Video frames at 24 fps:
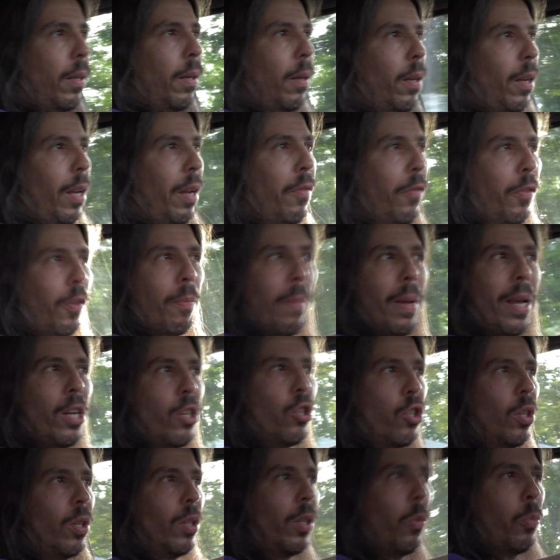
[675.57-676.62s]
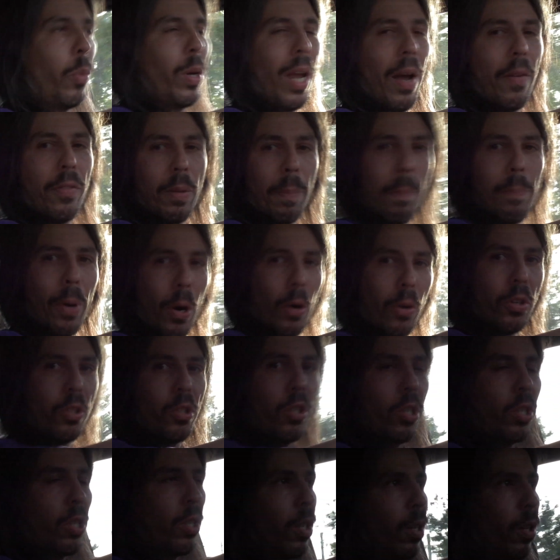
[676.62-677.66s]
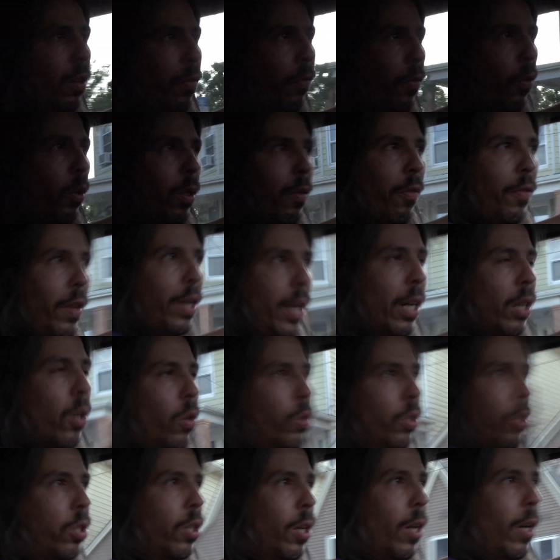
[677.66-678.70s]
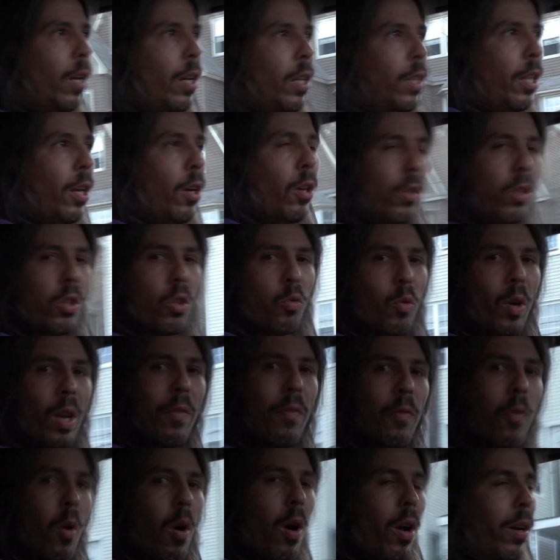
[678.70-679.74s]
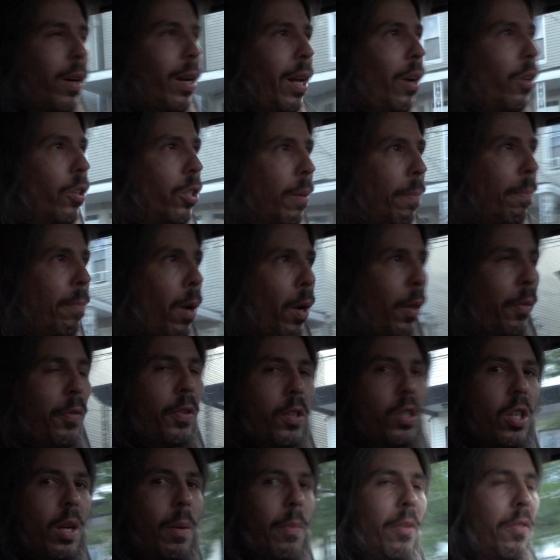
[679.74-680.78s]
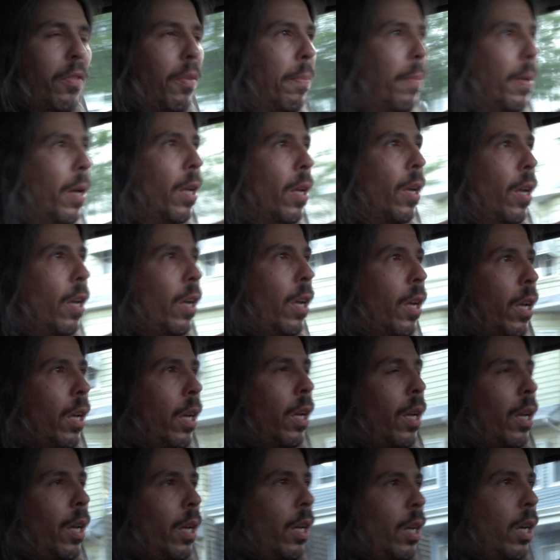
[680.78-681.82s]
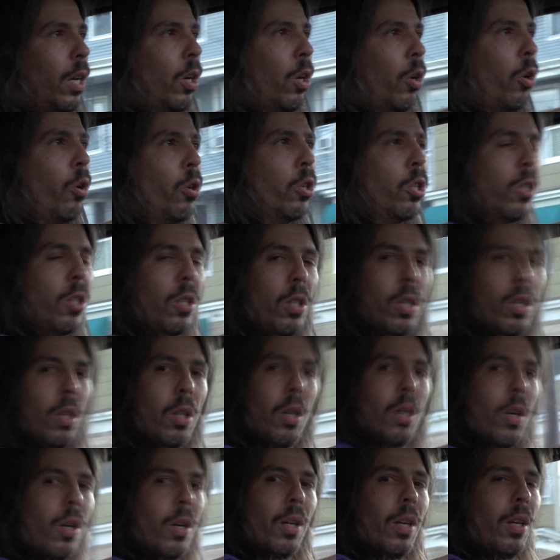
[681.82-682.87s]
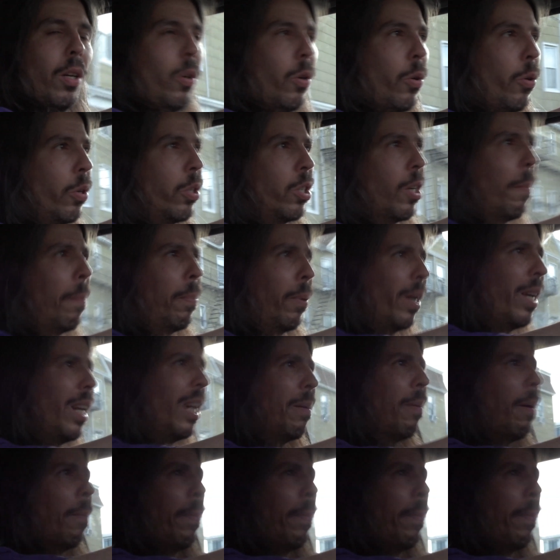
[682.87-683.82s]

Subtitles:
information that we have to purchase for the vehicles that are $300-400 a month for some of them, who's complaining about